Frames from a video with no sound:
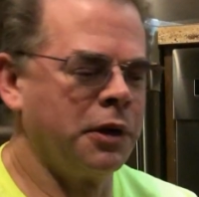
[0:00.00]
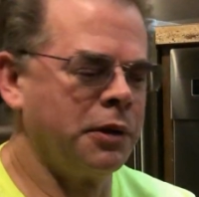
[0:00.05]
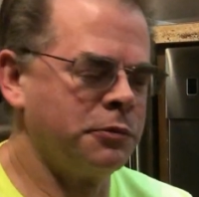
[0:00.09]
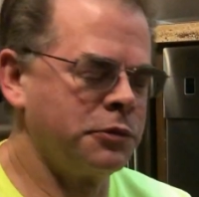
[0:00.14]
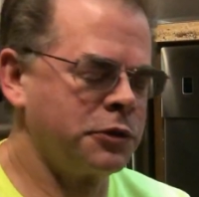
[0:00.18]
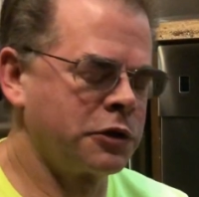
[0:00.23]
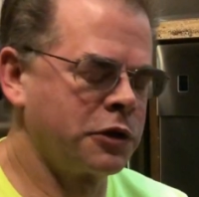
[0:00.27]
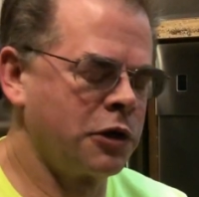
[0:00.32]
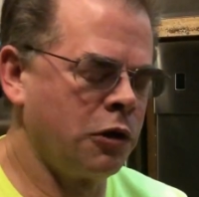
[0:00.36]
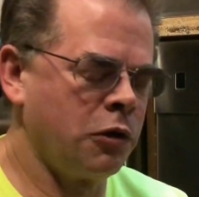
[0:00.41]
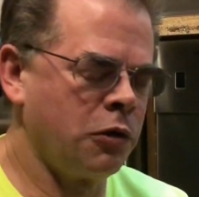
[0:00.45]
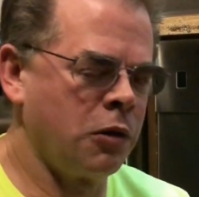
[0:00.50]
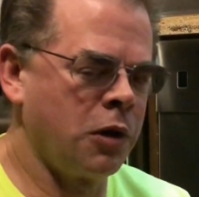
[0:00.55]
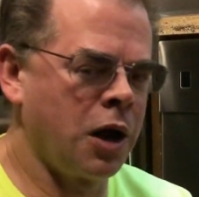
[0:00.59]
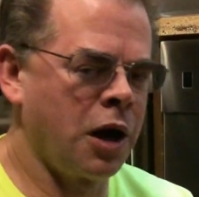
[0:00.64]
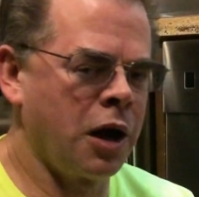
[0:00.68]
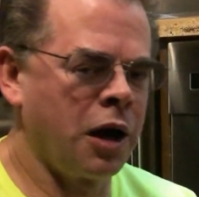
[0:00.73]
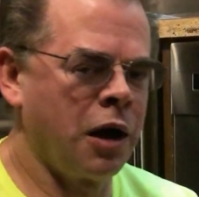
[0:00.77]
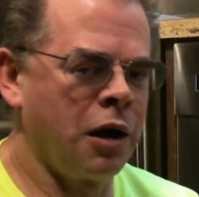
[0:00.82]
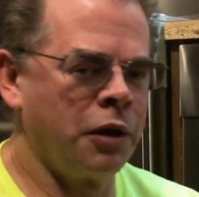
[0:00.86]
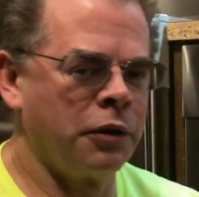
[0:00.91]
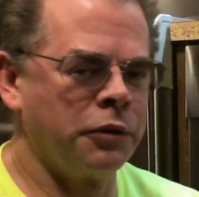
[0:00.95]
Pumps go
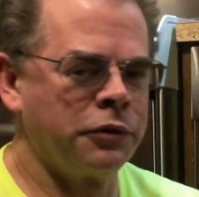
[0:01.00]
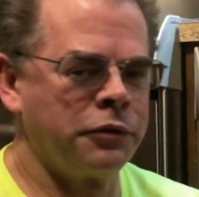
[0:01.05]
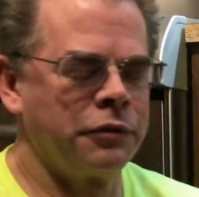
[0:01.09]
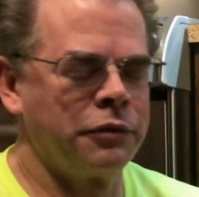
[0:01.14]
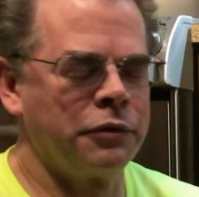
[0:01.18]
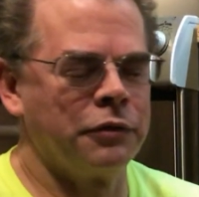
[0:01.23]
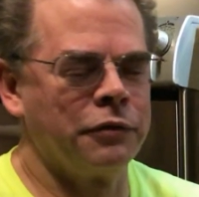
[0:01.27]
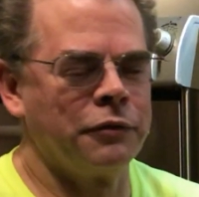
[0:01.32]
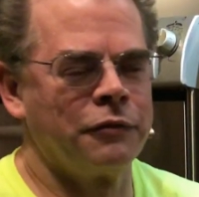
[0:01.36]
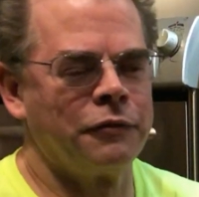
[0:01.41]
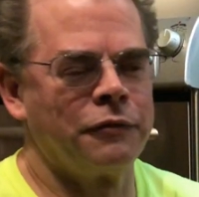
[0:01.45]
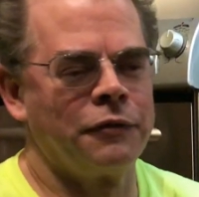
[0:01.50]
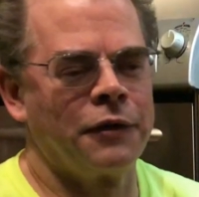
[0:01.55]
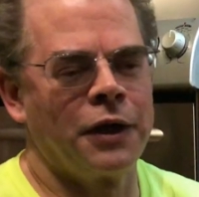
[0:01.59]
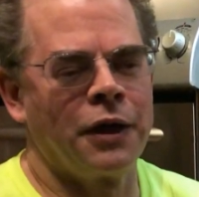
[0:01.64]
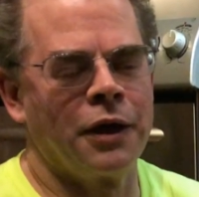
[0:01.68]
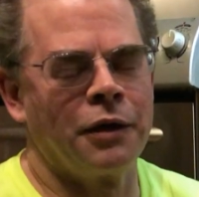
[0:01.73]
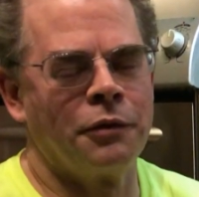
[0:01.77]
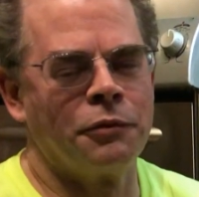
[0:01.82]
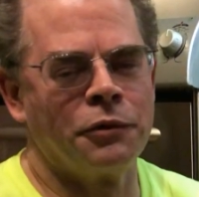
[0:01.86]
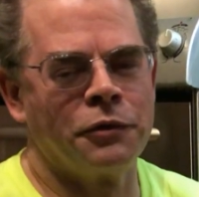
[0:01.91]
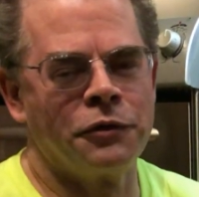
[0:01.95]
out, the
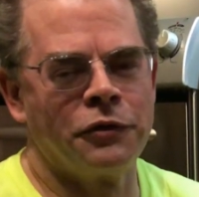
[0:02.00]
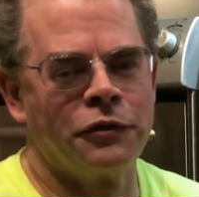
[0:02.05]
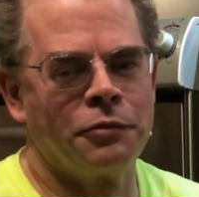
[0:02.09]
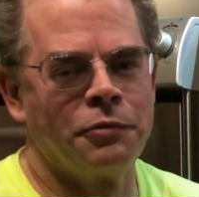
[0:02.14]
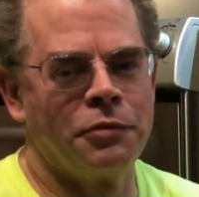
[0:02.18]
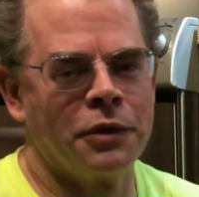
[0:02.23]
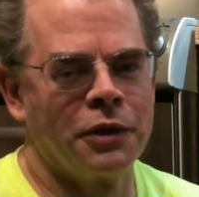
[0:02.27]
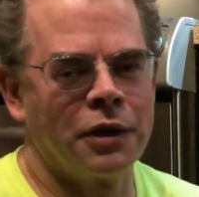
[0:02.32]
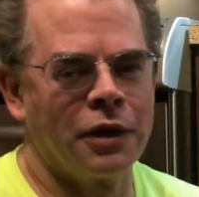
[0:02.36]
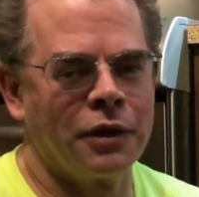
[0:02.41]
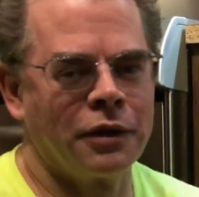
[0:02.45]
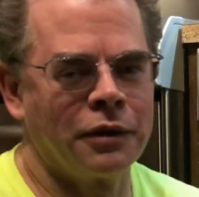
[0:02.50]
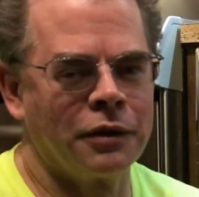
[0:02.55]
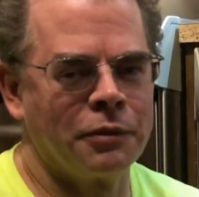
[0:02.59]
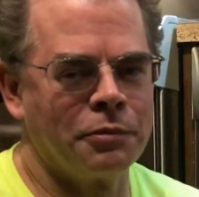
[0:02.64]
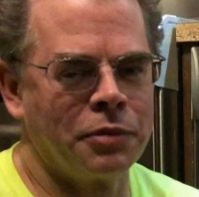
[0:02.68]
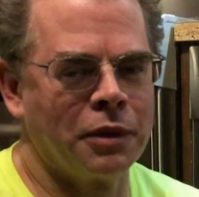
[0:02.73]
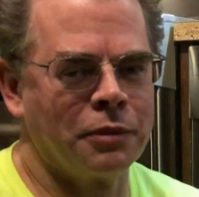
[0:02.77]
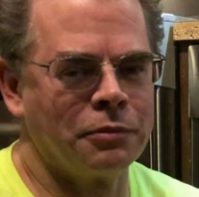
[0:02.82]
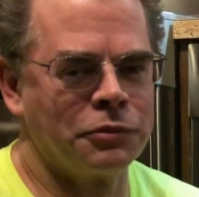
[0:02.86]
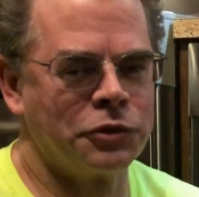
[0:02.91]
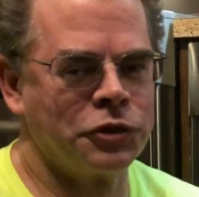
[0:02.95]
fan would spin on the
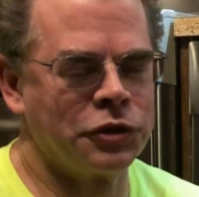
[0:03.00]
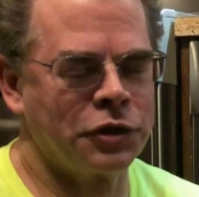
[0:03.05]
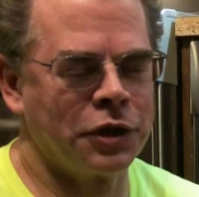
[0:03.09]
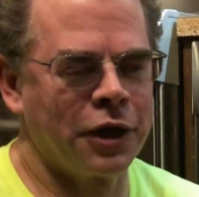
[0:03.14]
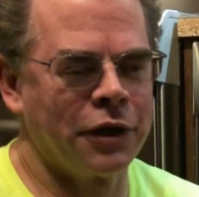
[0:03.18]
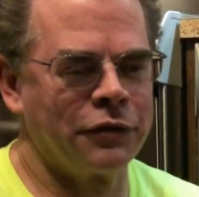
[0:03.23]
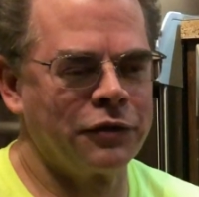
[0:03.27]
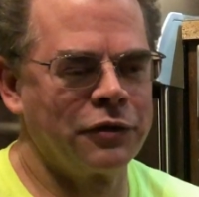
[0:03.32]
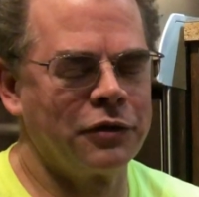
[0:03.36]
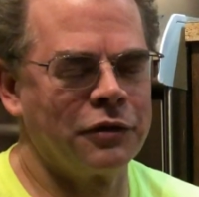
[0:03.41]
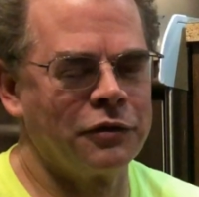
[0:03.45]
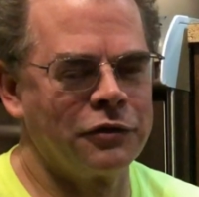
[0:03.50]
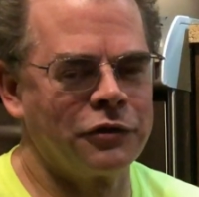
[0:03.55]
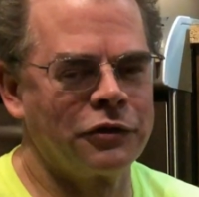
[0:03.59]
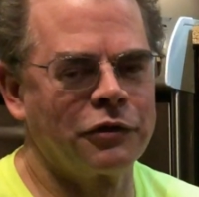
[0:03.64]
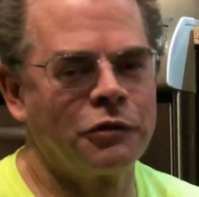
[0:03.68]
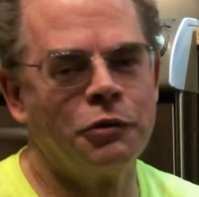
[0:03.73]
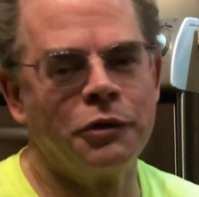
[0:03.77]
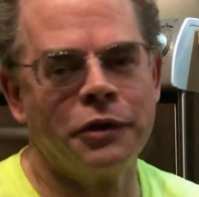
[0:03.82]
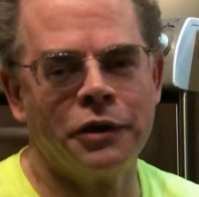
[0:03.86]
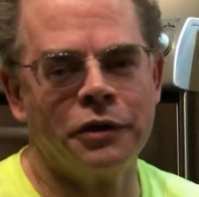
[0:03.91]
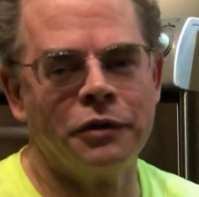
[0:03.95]
pump shaft and
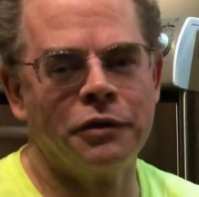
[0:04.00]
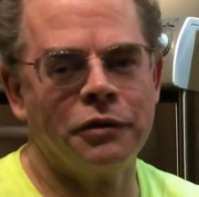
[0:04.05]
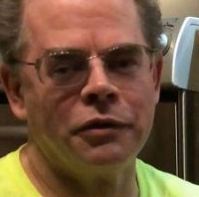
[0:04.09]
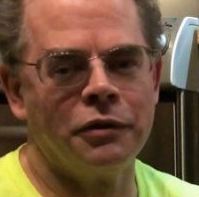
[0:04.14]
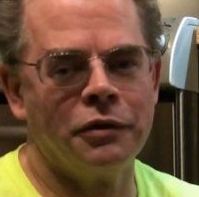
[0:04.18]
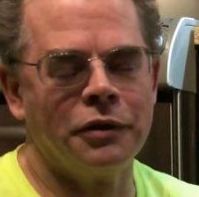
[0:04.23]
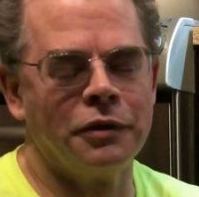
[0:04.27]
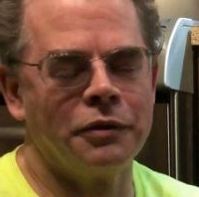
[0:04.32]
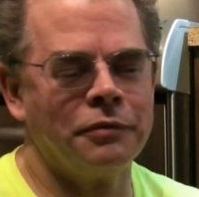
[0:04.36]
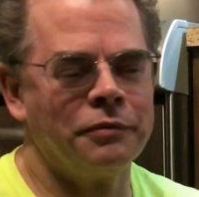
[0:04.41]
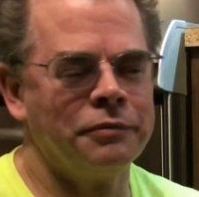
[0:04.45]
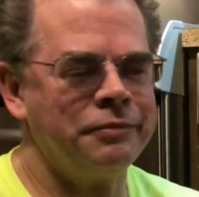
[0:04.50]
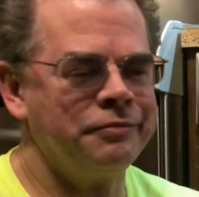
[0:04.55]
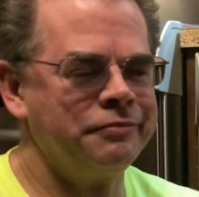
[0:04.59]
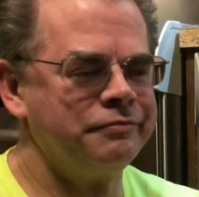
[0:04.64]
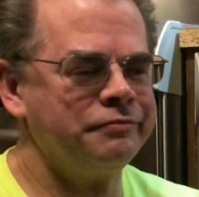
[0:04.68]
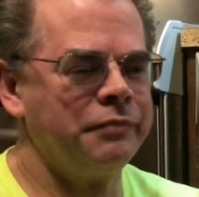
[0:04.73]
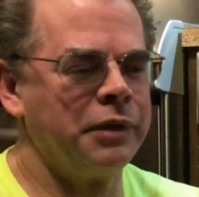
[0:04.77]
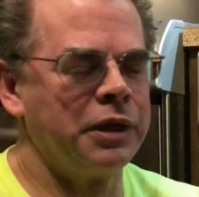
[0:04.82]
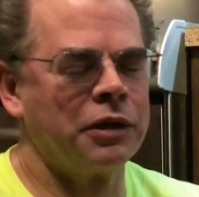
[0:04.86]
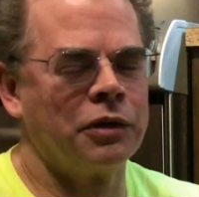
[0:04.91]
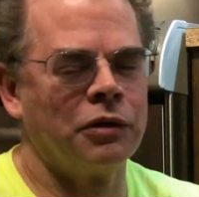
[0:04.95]
squeal and
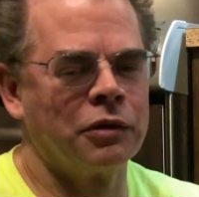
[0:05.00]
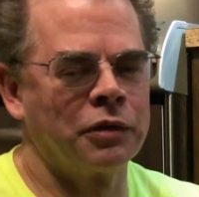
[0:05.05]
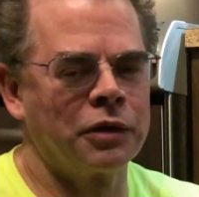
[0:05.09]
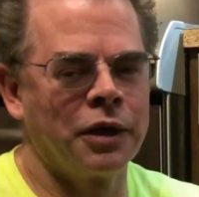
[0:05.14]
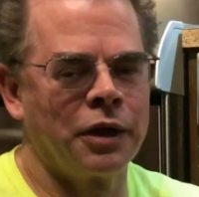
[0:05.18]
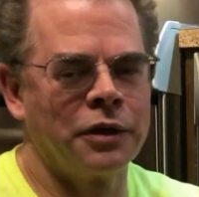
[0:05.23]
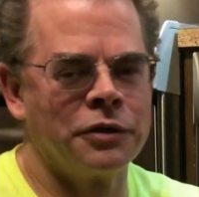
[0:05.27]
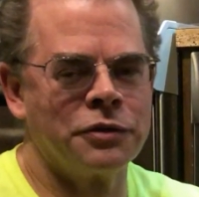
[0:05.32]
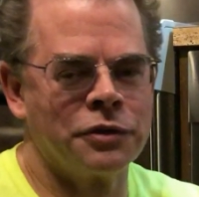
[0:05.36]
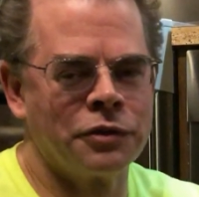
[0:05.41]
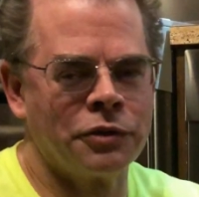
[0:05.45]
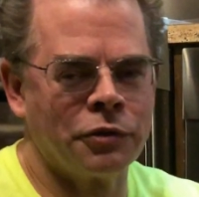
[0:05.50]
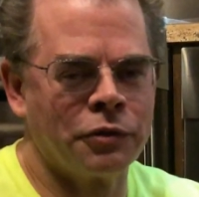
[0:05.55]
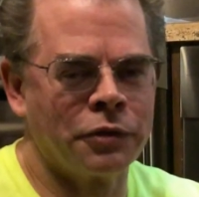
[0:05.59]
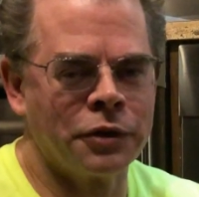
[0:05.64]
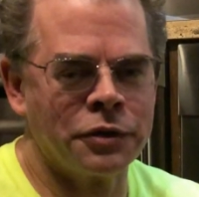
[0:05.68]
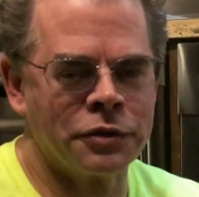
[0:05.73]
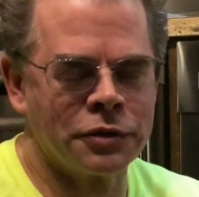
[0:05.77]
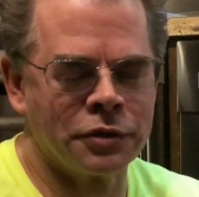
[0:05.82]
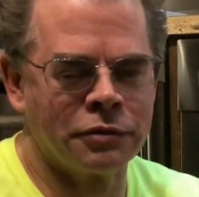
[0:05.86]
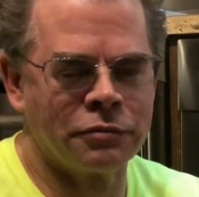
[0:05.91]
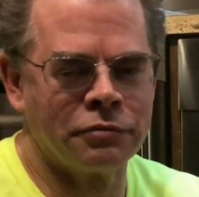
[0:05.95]
make all kinds of
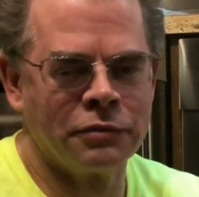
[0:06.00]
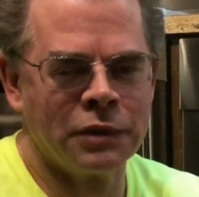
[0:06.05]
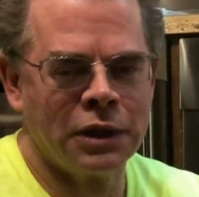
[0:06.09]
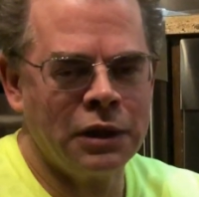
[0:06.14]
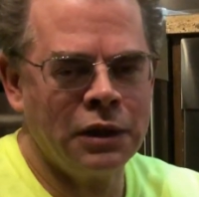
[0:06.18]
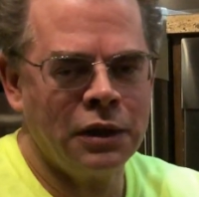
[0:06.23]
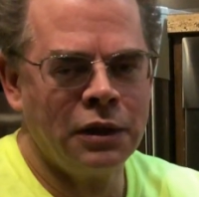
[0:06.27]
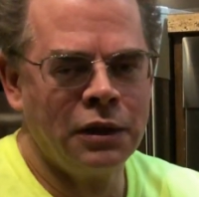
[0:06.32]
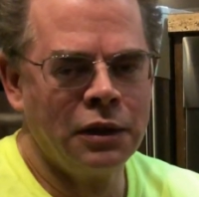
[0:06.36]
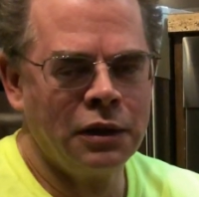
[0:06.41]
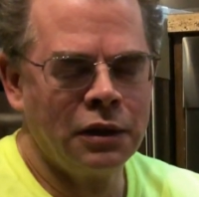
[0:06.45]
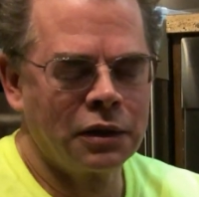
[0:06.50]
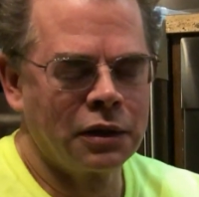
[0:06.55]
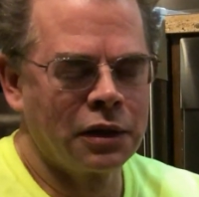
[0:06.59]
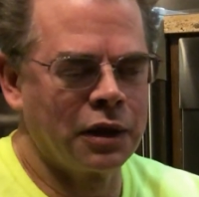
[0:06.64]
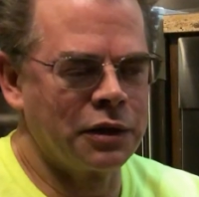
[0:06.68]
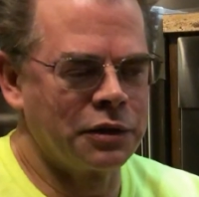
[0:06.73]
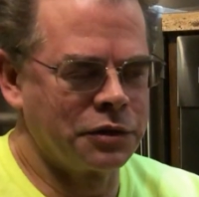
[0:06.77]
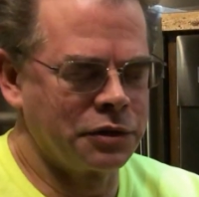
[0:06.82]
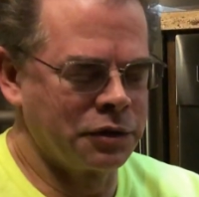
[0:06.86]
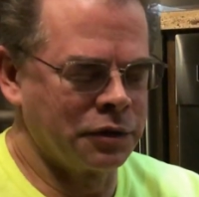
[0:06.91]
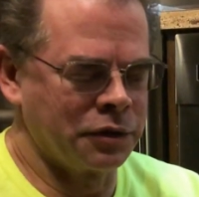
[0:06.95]
noise and
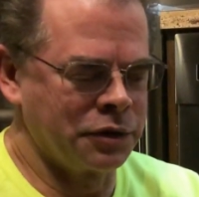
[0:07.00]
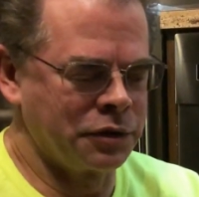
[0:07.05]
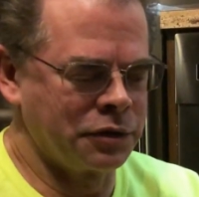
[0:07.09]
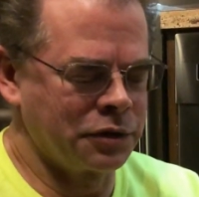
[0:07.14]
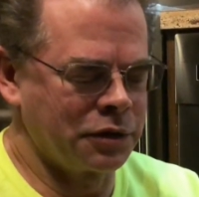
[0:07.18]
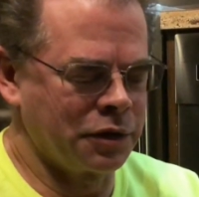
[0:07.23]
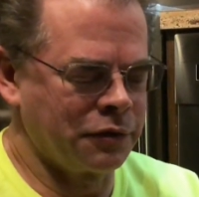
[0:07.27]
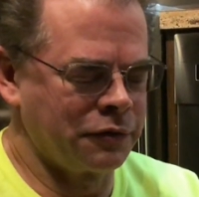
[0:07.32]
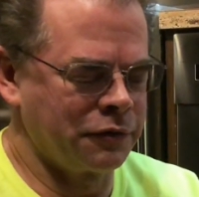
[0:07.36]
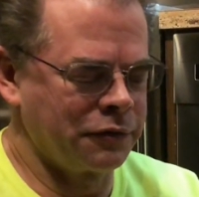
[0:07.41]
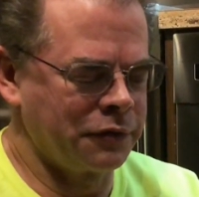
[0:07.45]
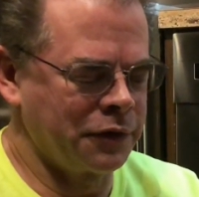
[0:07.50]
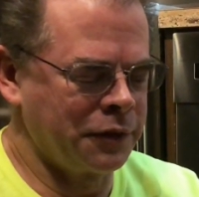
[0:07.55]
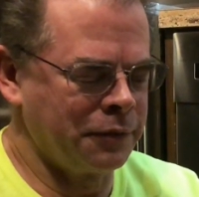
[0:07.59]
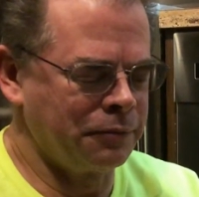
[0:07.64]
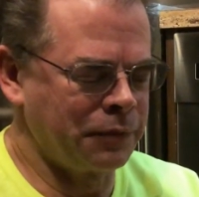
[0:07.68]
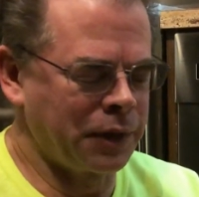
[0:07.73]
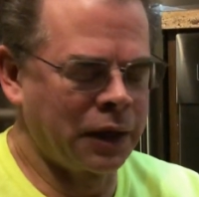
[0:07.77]
kind of silly stuff.